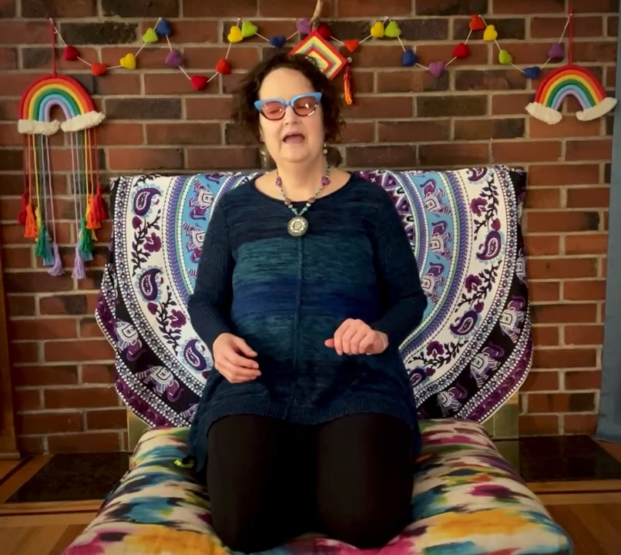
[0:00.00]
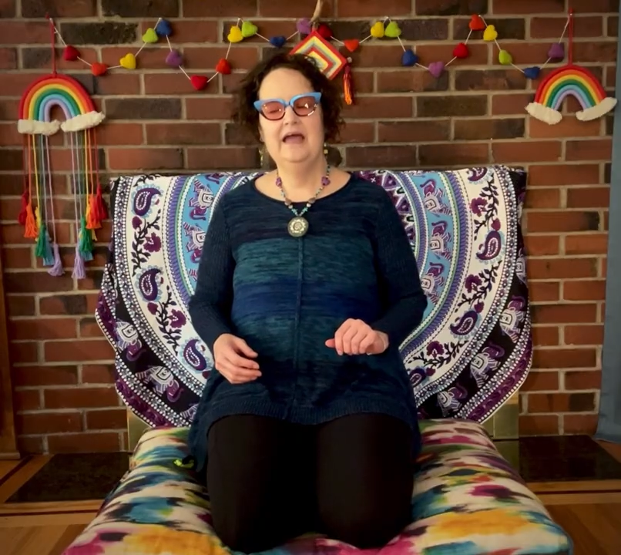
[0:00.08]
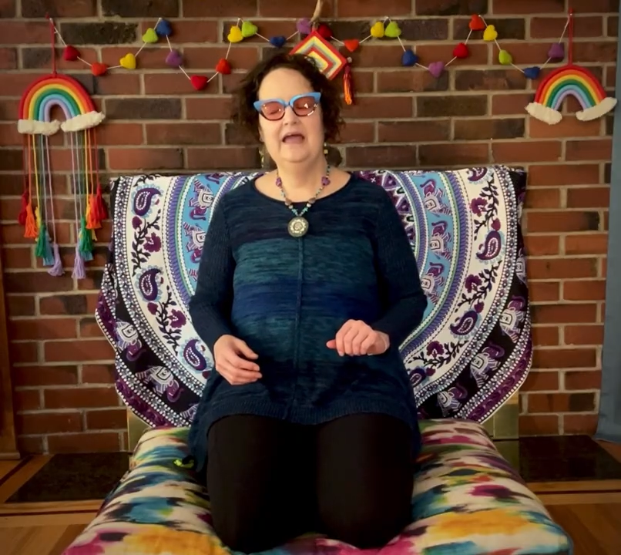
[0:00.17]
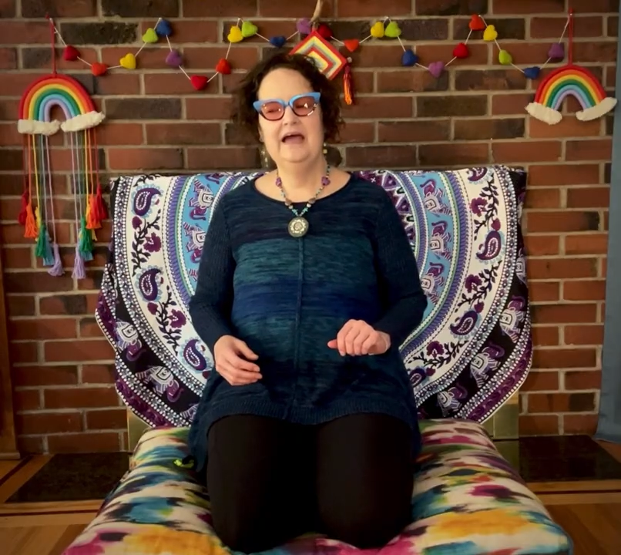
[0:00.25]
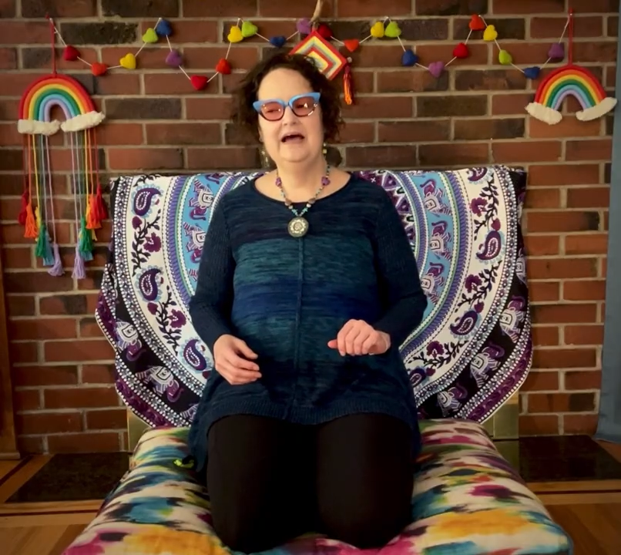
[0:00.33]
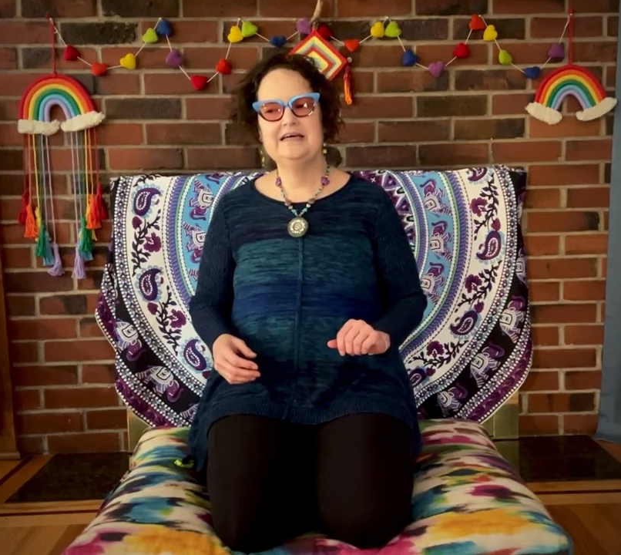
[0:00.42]

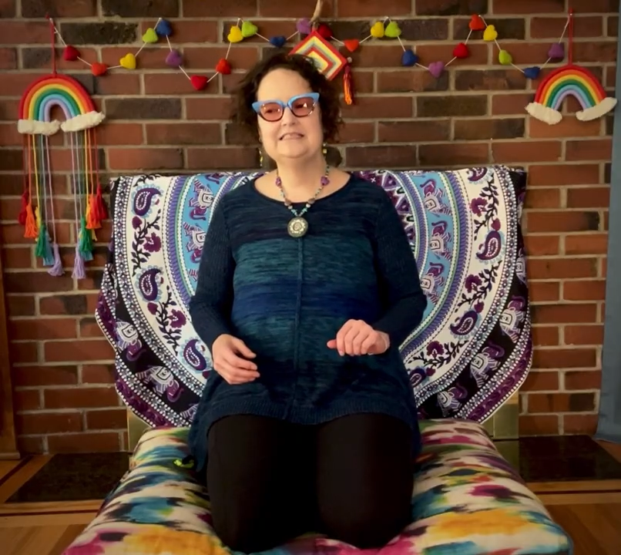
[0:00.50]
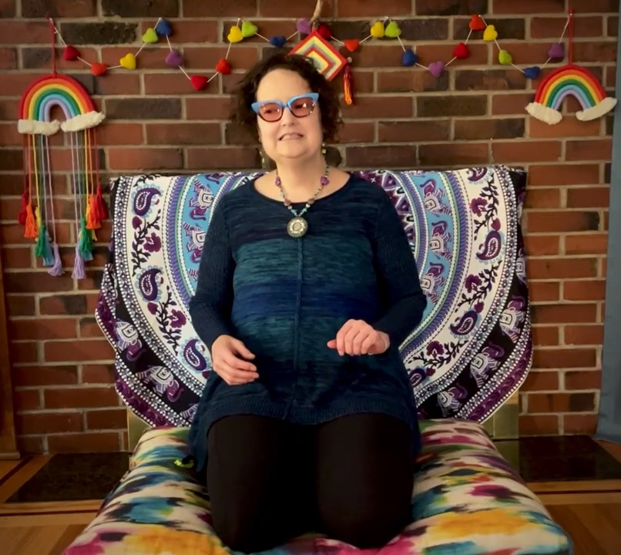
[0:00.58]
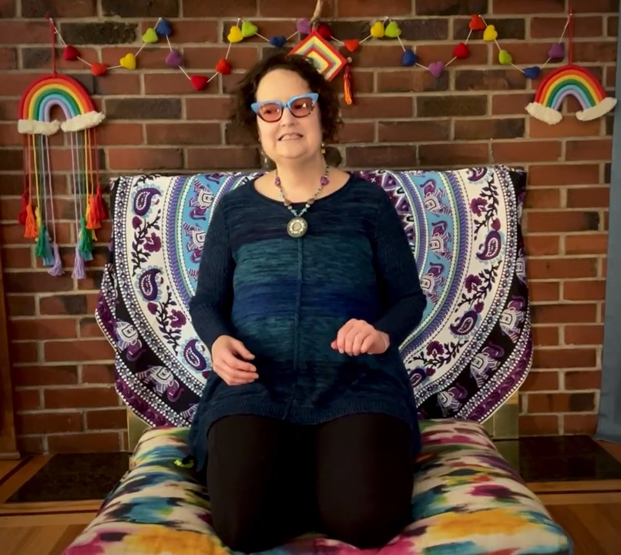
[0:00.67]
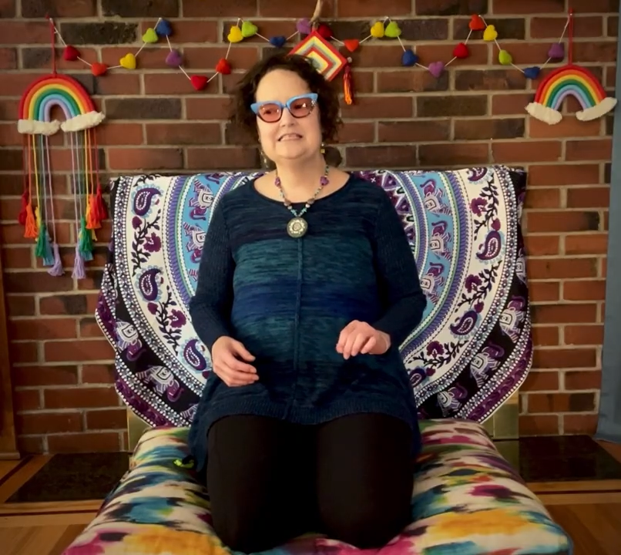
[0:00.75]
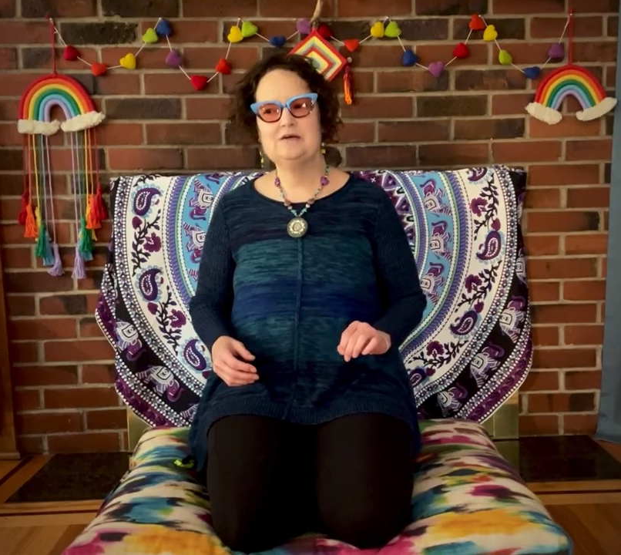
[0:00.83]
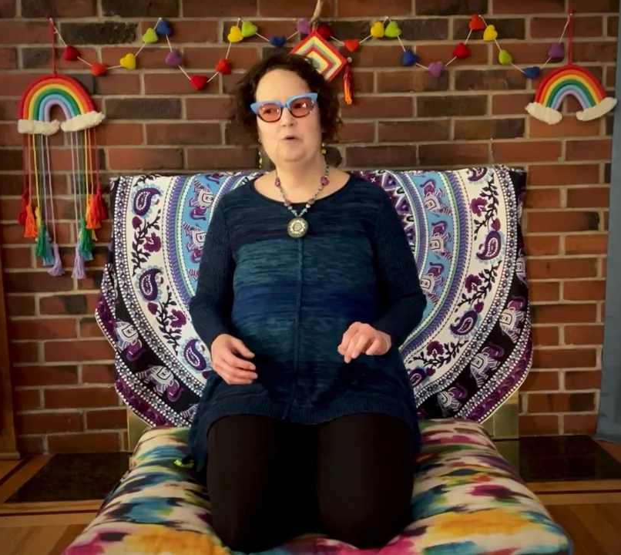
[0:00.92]

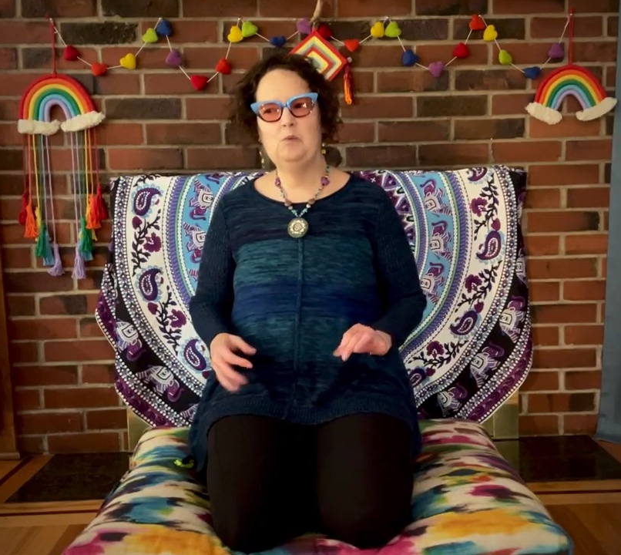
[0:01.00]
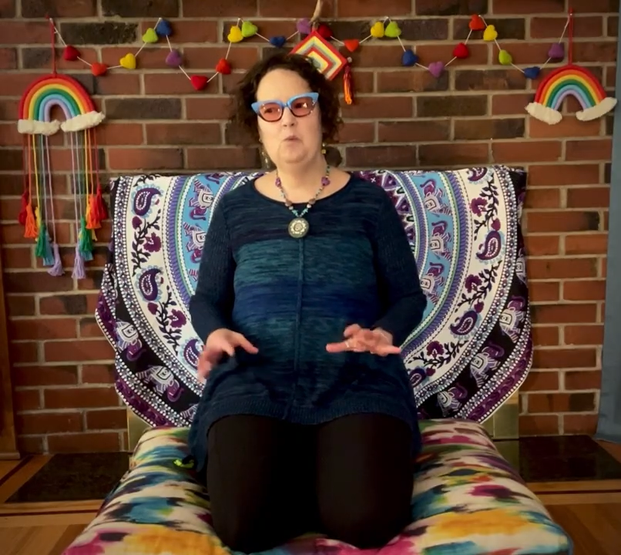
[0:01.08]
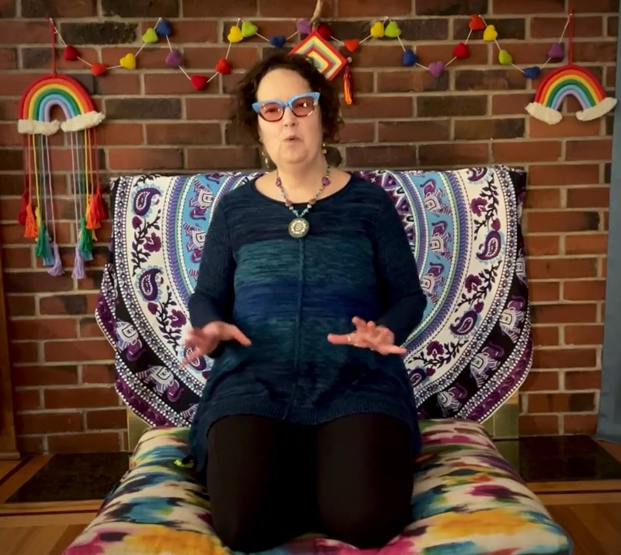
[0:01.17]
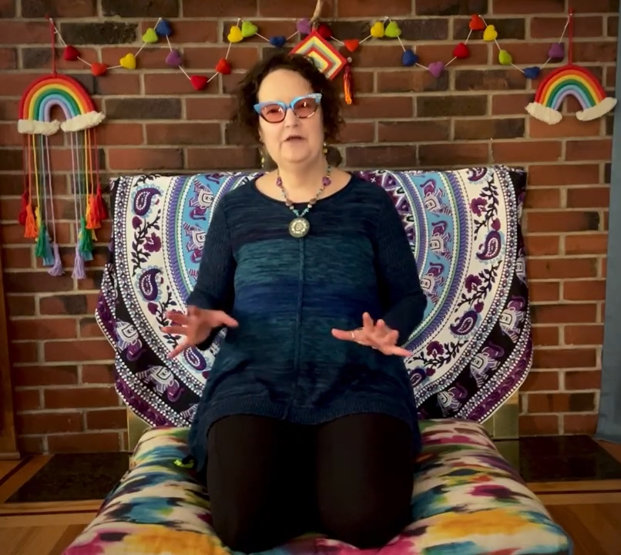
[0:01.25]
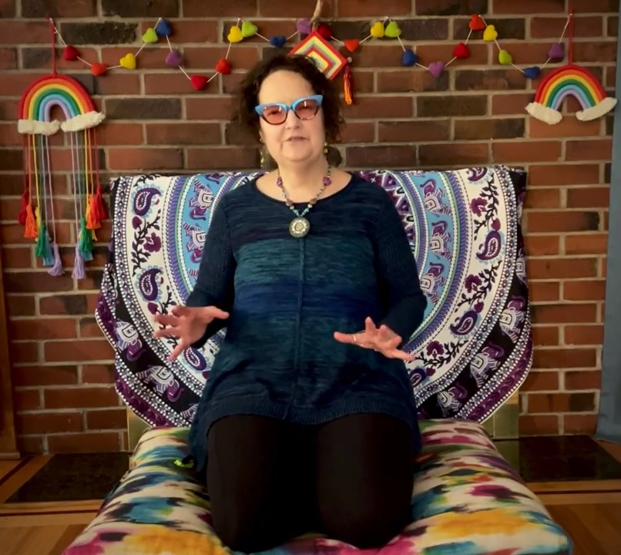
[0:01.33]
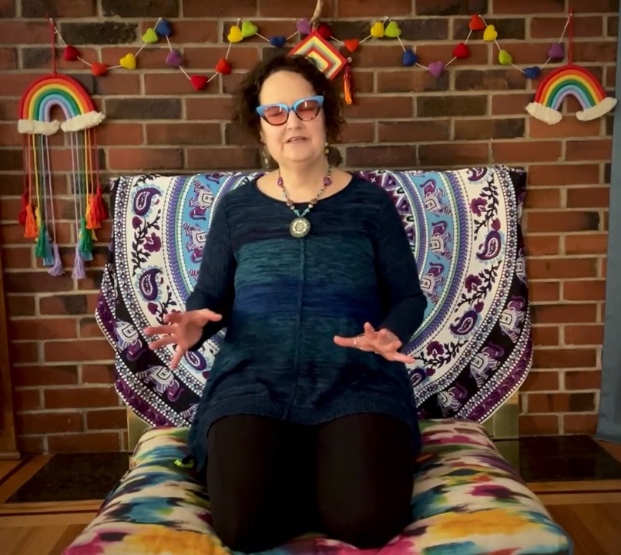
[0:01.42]
And
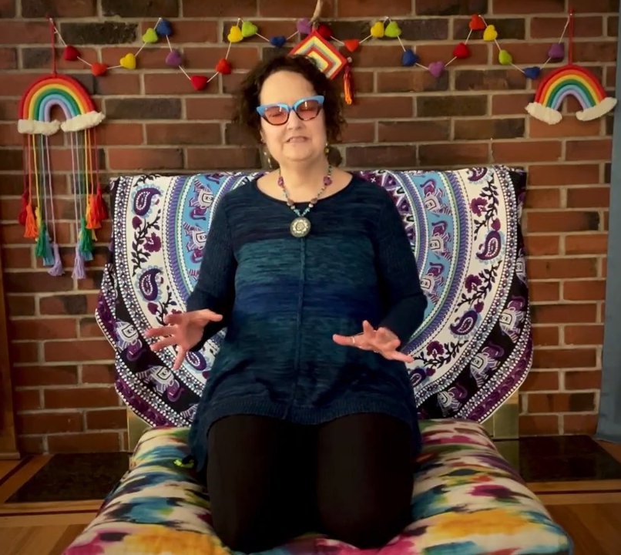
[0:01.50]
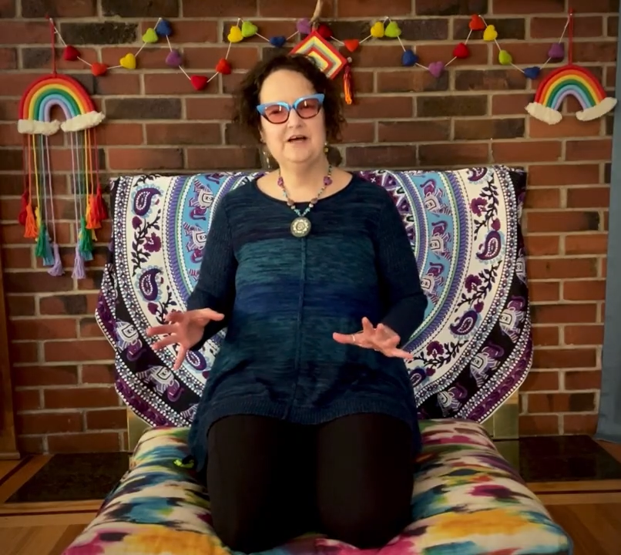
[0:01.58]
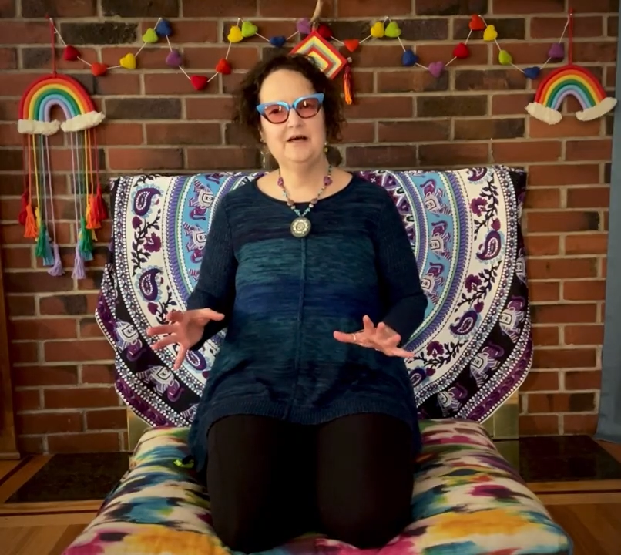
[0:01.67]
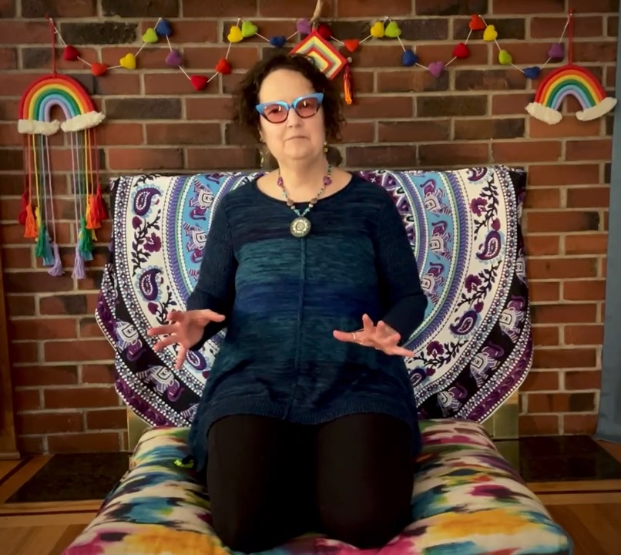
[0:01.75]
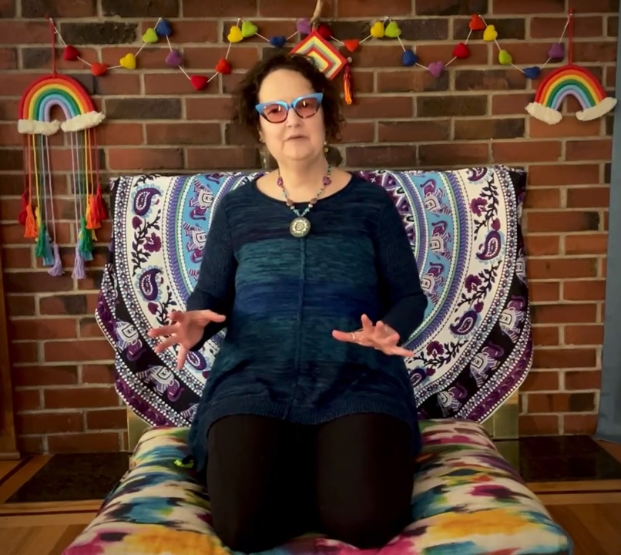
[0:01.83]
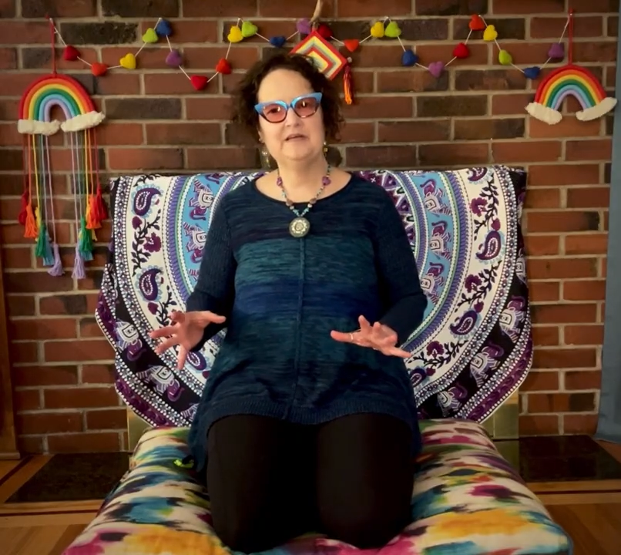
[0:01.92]
what they
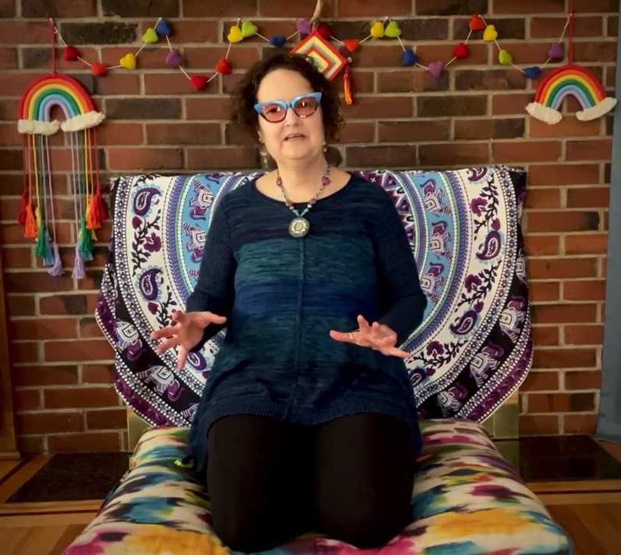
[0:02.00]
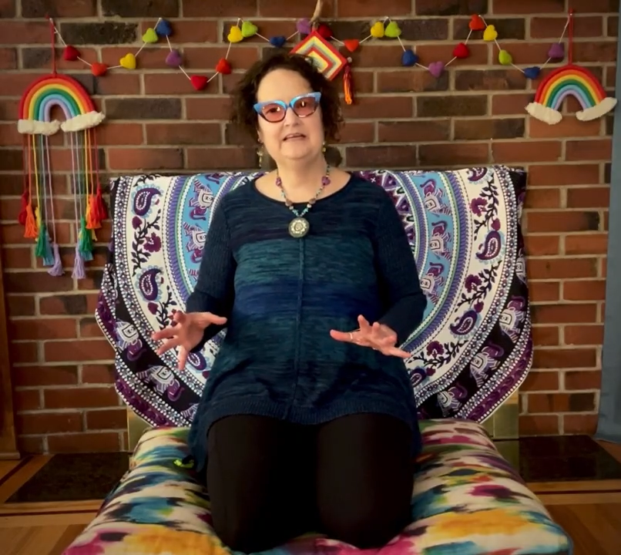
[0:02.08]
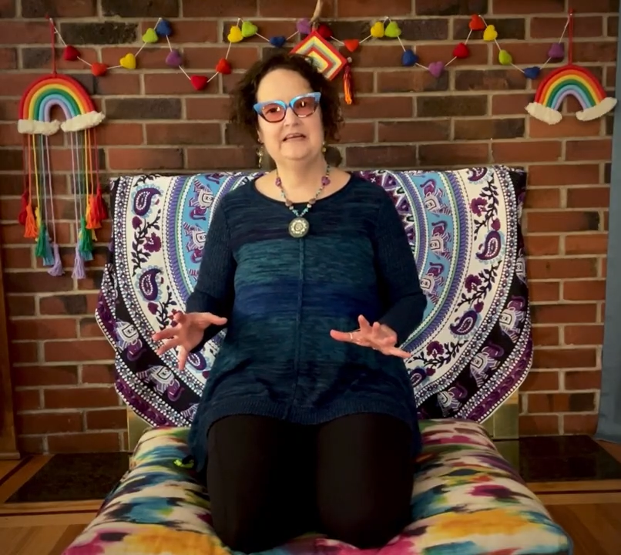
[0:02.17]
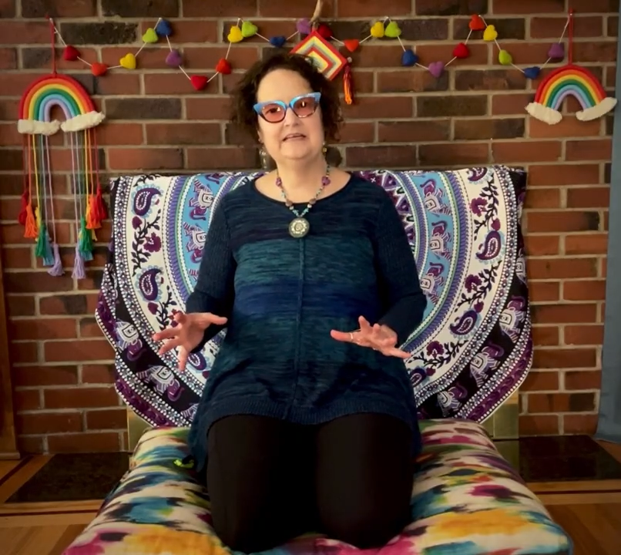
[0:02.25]
taught me